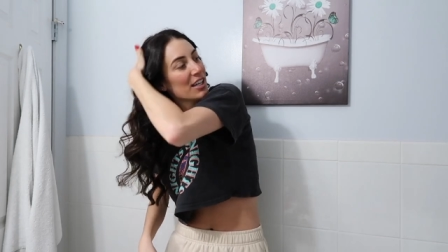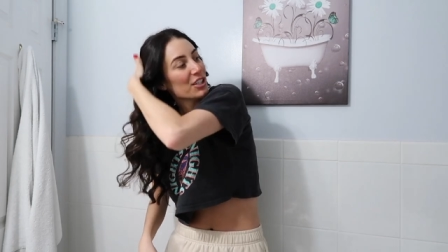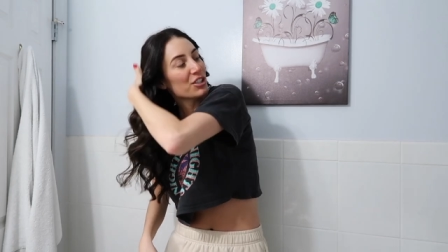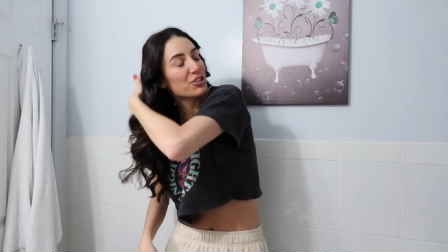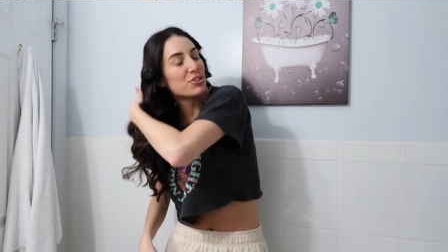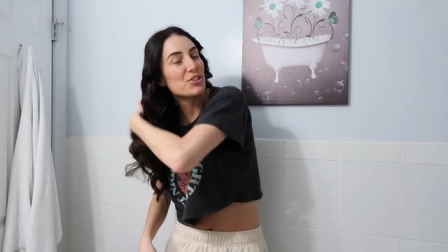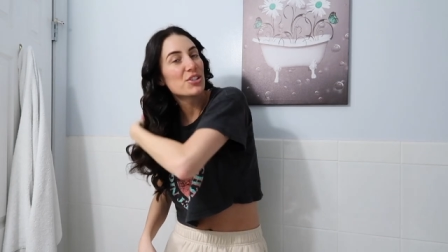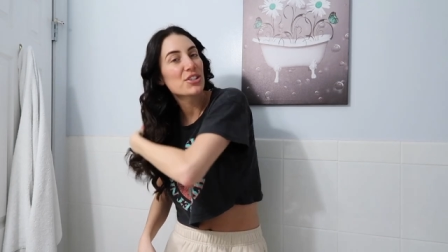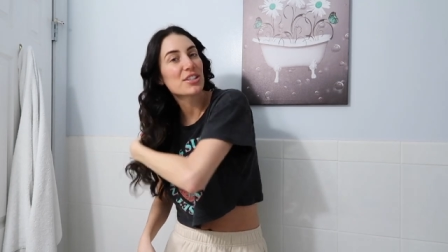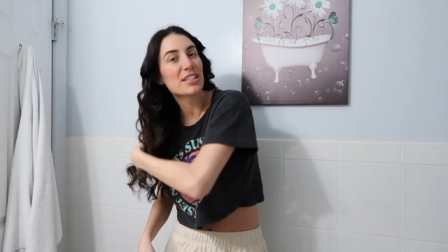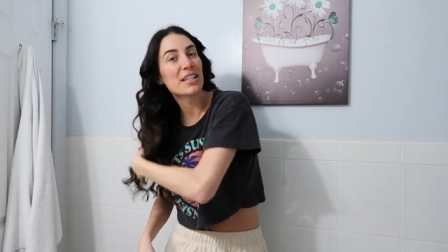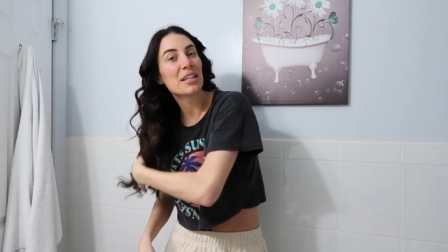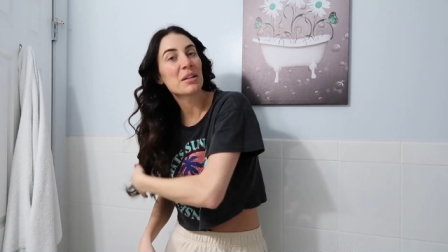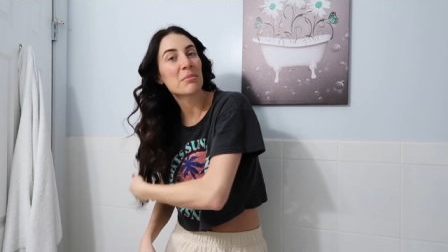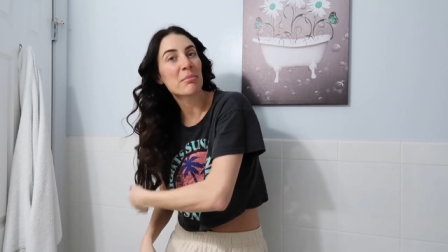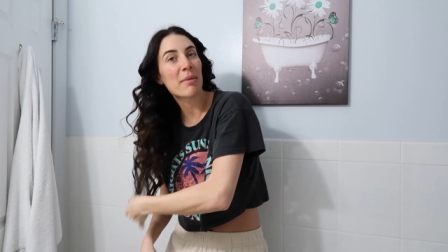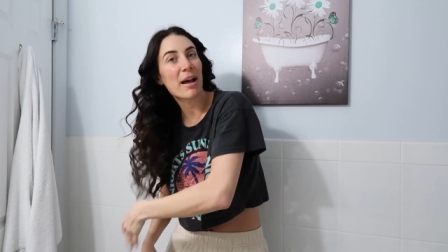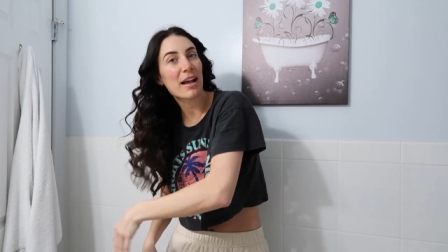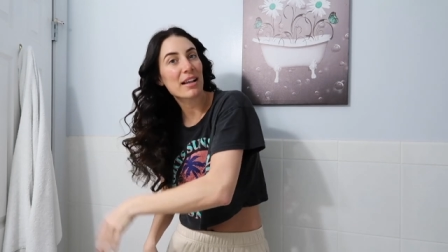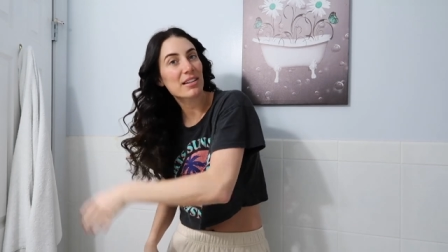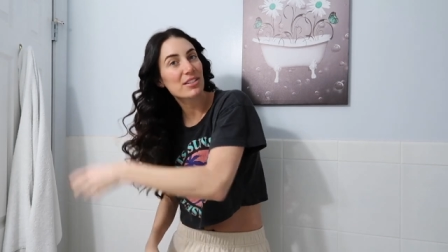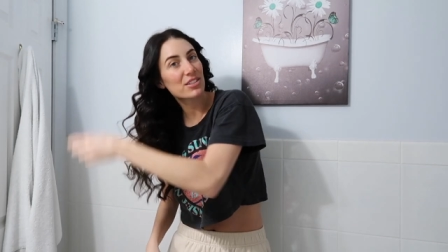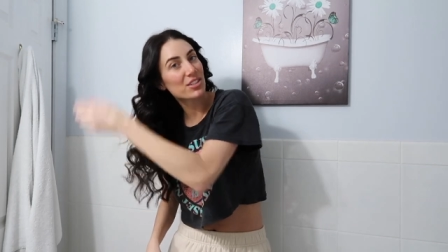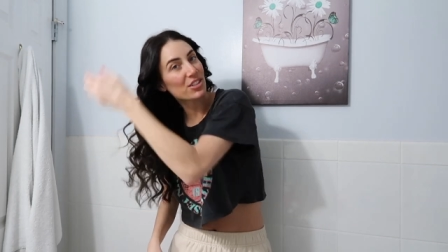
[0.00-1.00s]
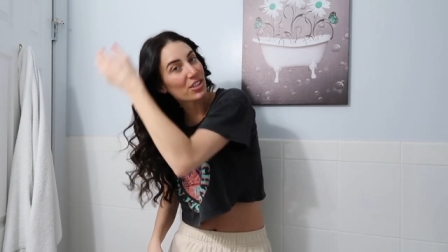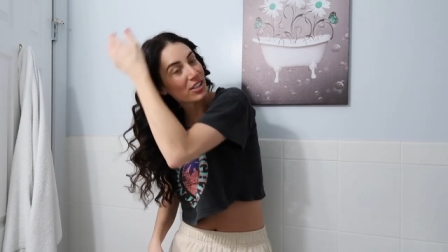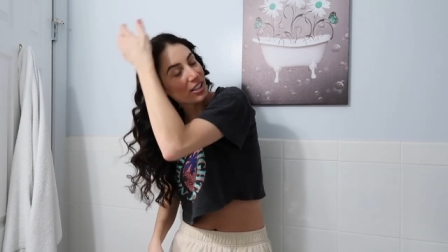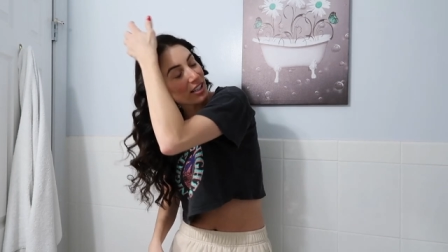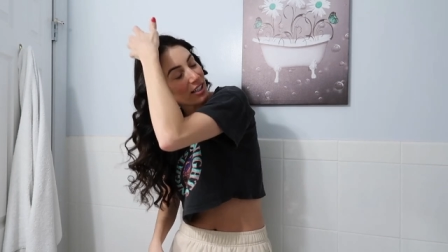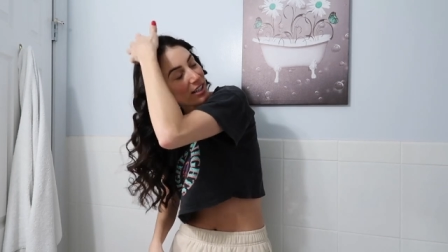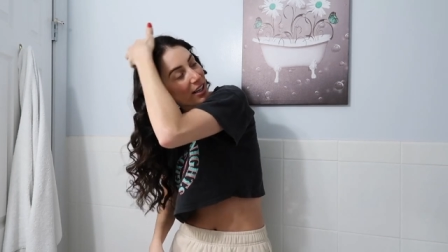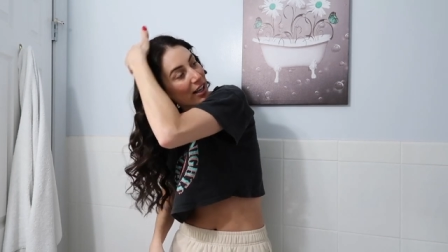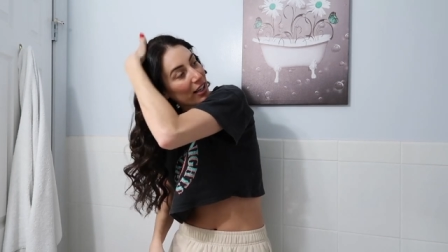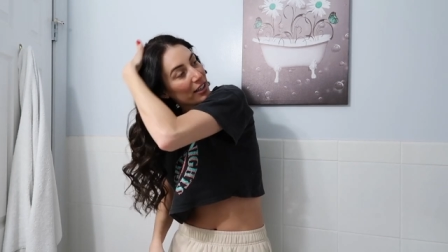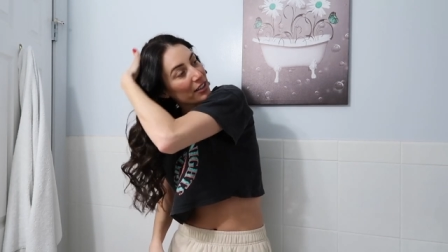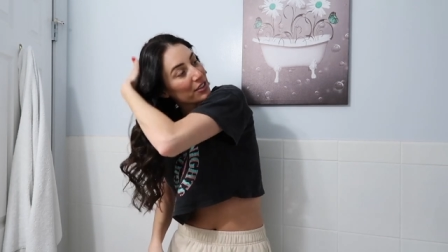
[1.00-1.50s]
you just need to
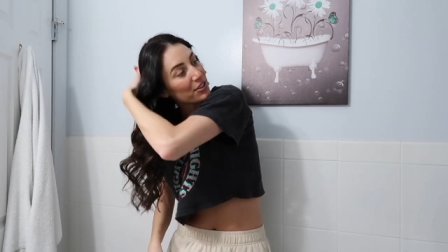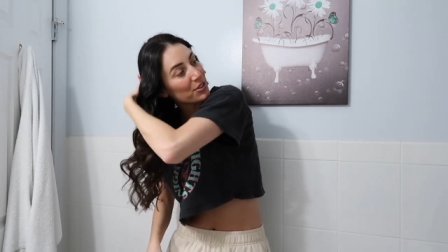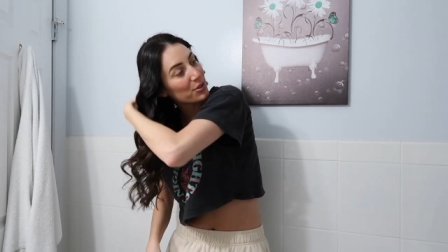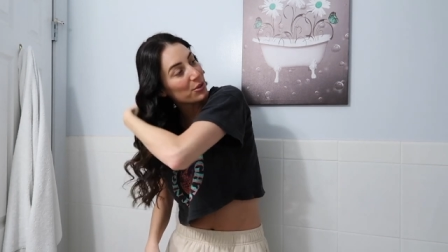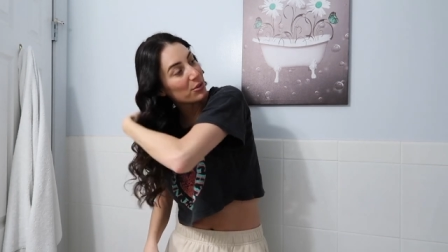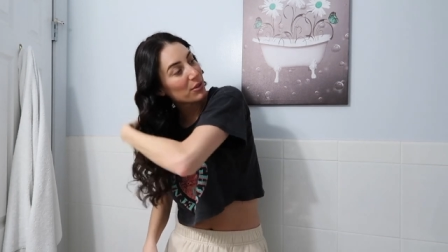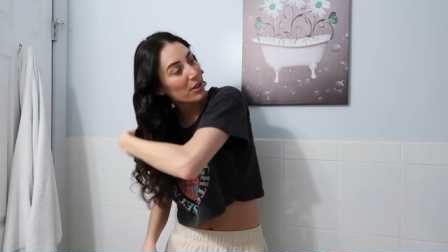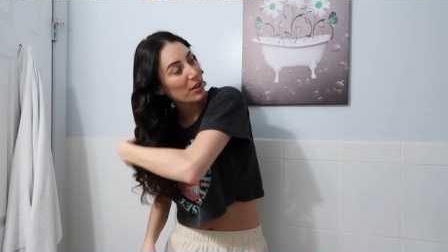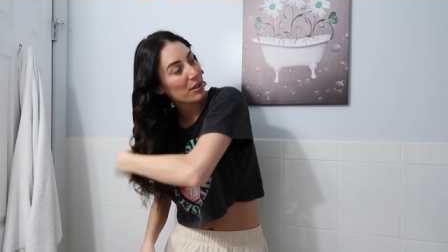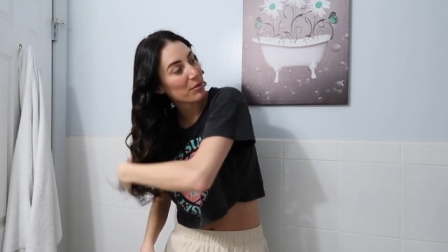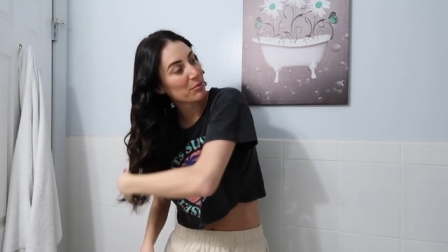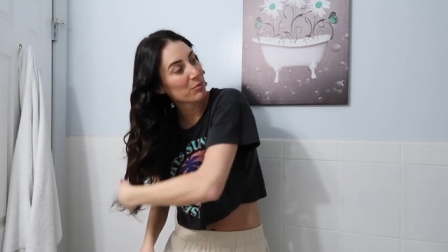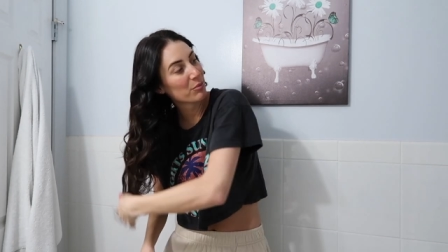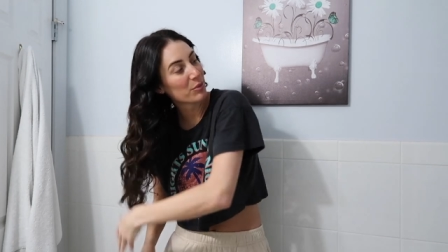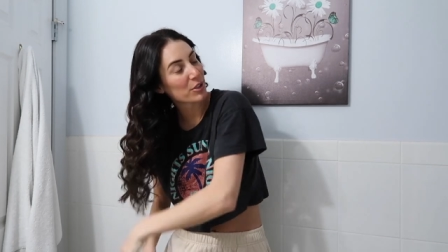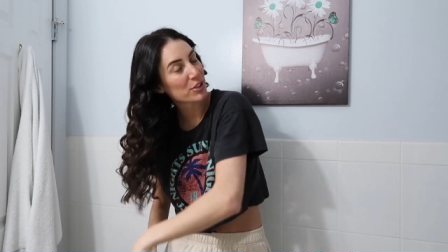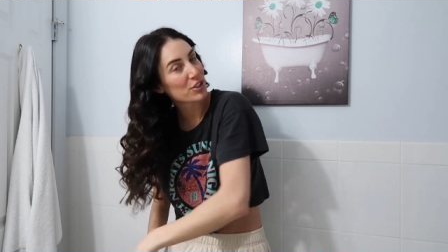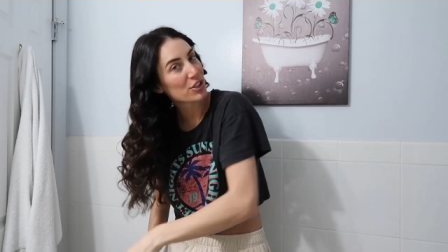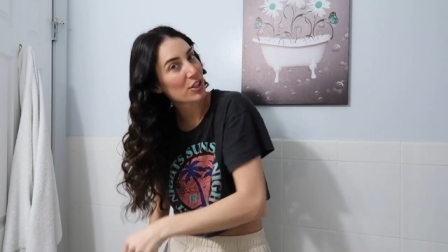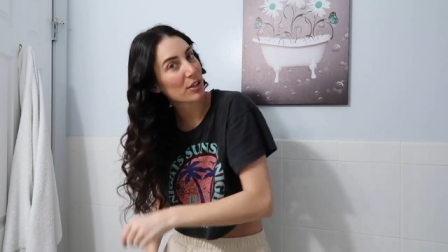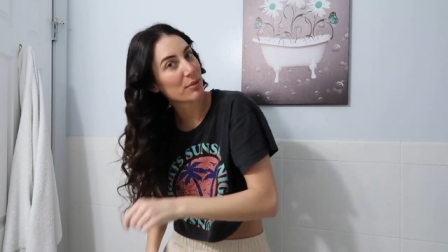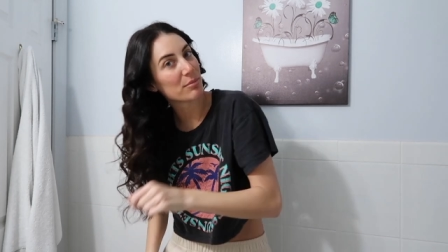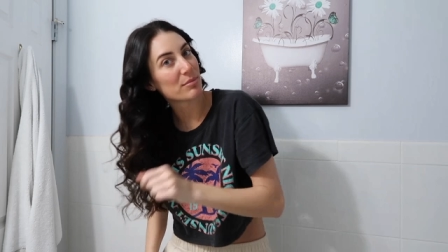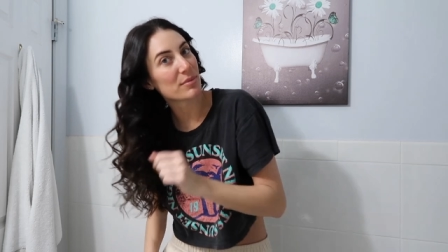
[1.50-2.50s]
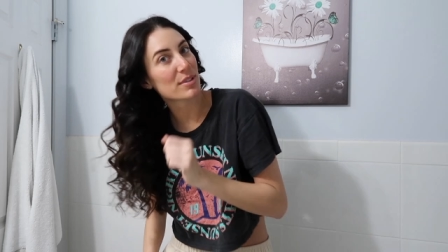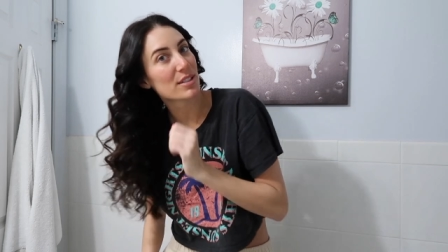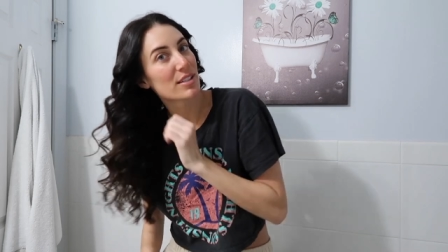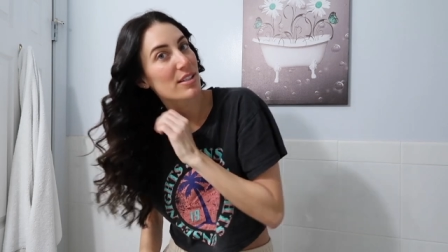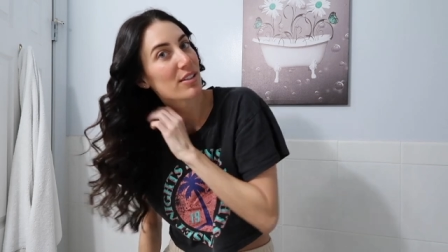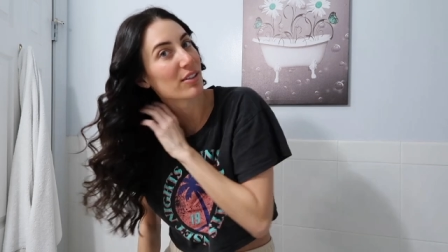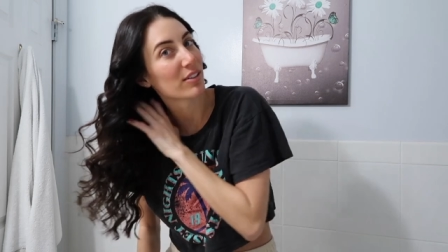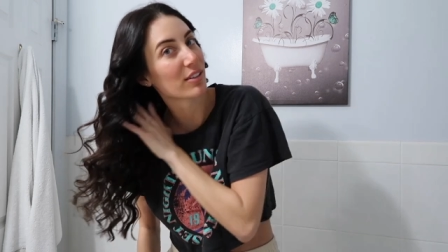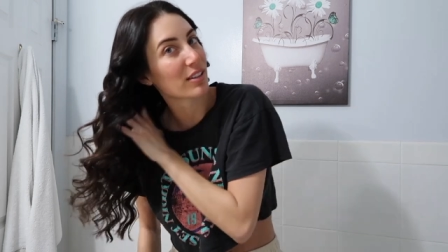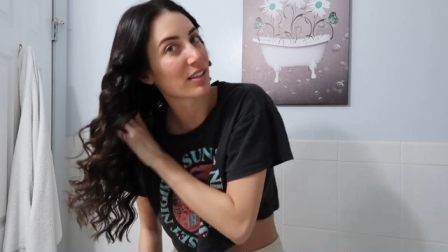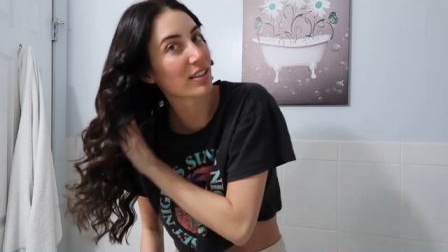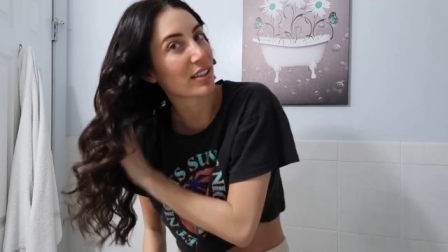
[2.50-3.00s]
master how to do them, which I'm
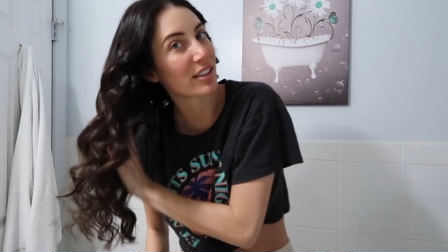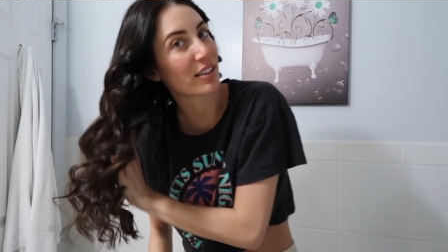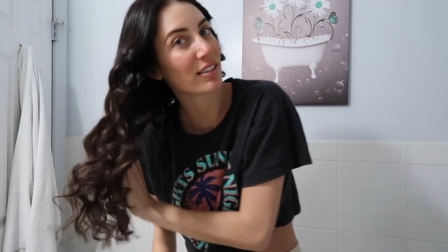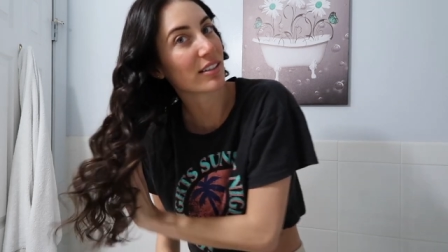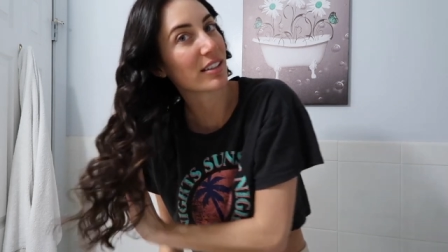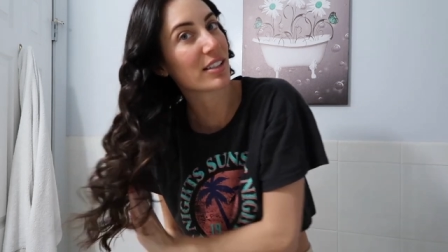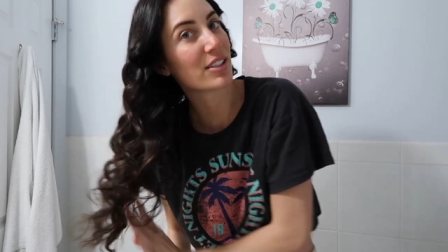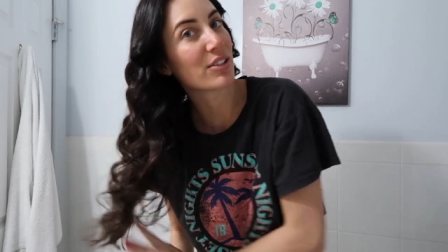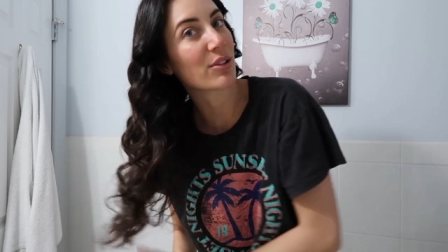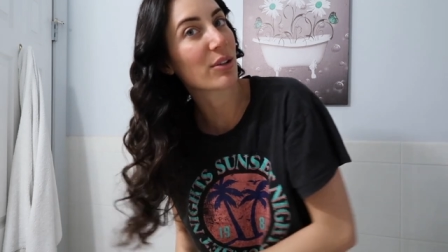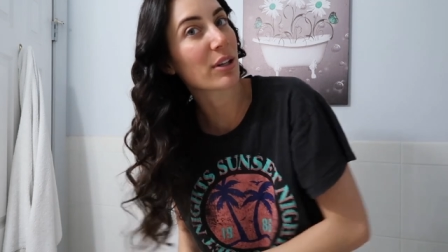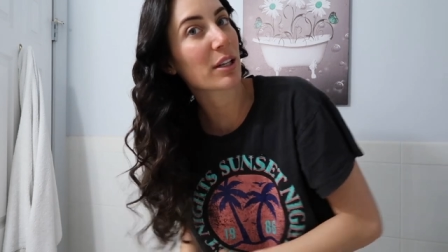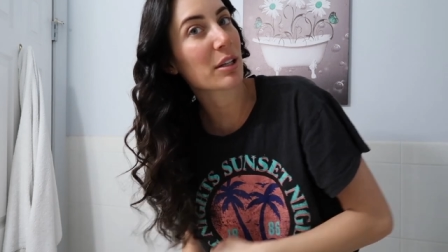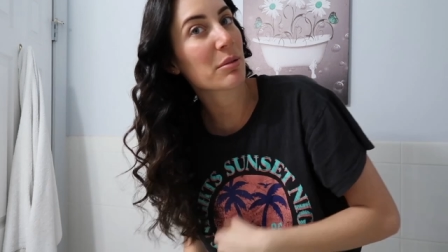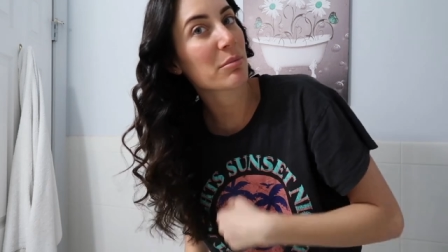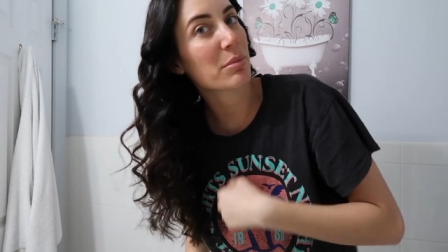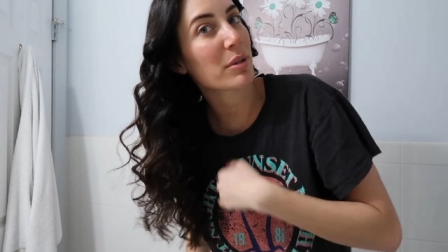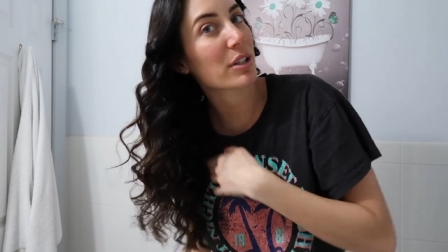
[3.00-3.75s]
still clearly doing,